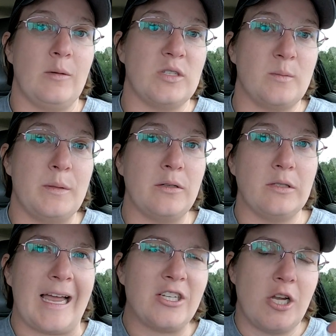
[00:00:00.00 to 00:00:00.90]
It was
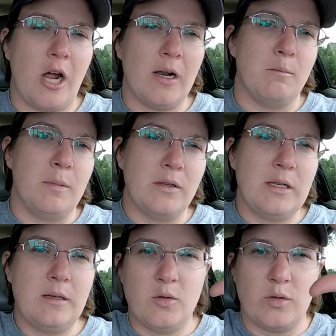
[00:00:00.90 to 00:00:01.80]
built actually on a
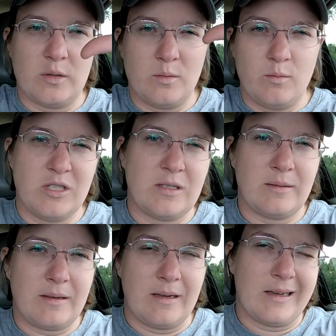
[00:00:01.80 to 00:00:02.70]
building, so it's
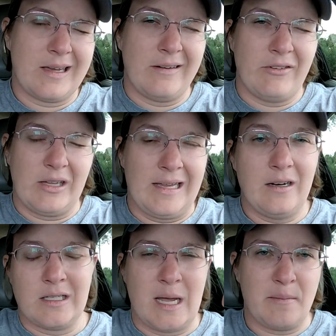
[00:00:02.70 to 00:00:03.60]
just kind of a
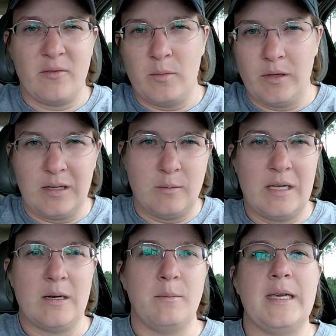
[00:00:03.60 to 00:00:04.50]
light on top of a building
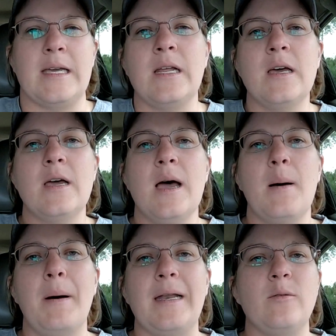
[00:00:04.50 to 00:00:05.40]
being a beacon.
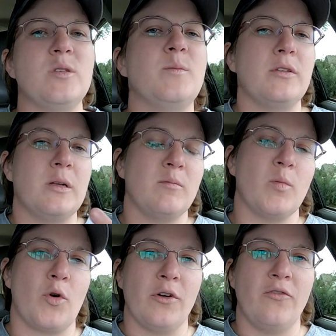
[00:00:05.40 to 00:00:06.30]
But built in
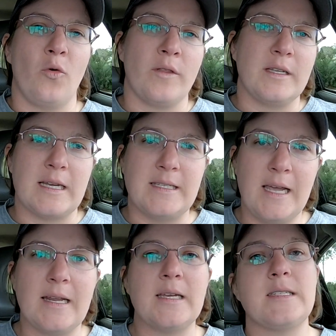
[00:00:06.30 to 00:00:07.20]
memorial for the
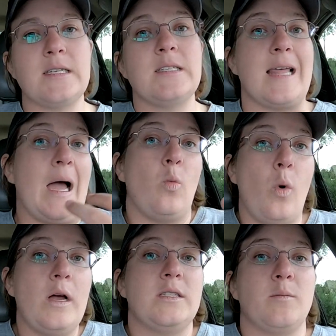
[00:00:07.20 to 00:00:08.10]
Titanic, since that
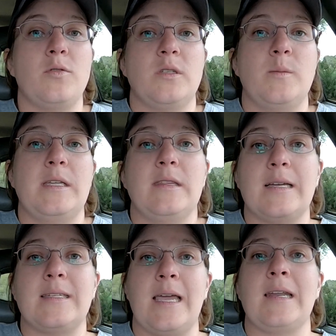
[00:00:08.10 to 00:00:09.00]
was supposed to be
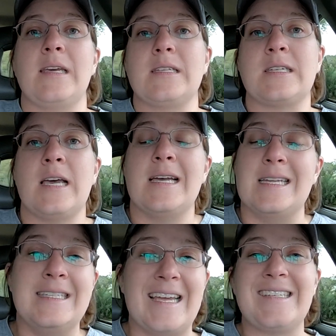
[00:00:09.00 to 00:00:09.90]
Titanic's
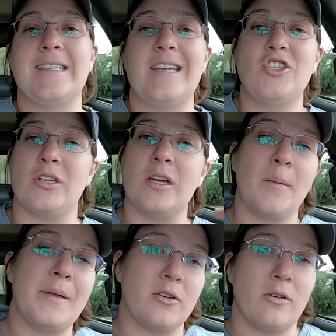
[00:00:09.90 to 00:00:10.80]
destination
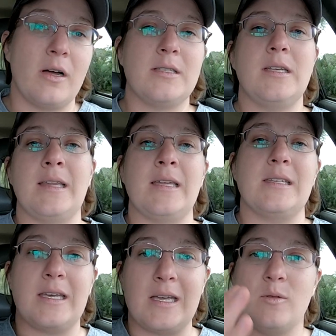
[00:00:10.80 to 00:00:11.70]
coming across the
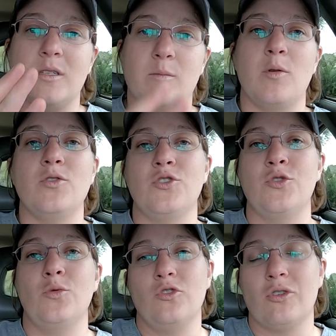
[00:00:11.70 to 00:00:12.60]
Atlantic. It was supposed
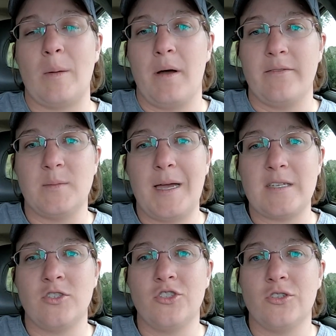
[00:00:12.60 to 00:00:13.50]
to drop off its
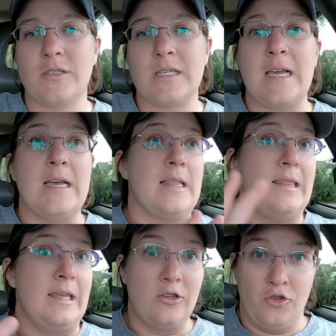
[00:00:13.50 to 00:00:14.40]
passengers,
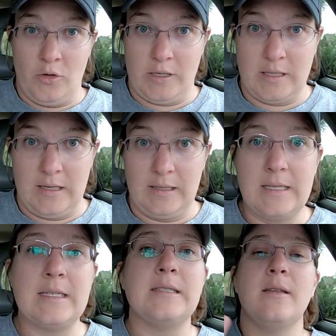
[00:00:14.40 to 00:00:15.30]
the New York City
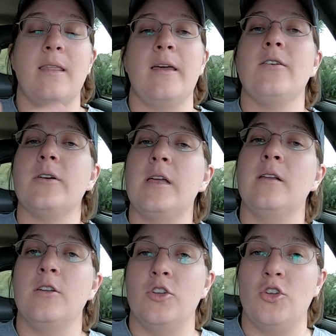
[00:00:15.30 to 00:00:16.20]
elite, there
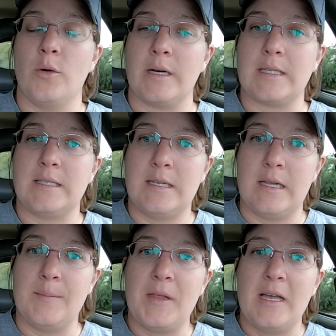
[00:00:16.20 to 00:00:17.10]
in New York
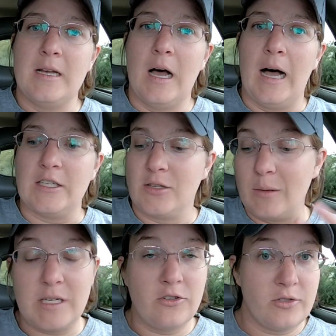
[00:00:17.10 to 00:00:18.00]
City. So
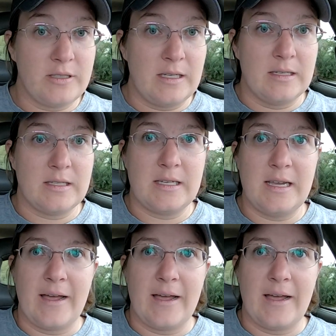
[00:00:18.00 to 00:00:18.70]
that was interesting to see.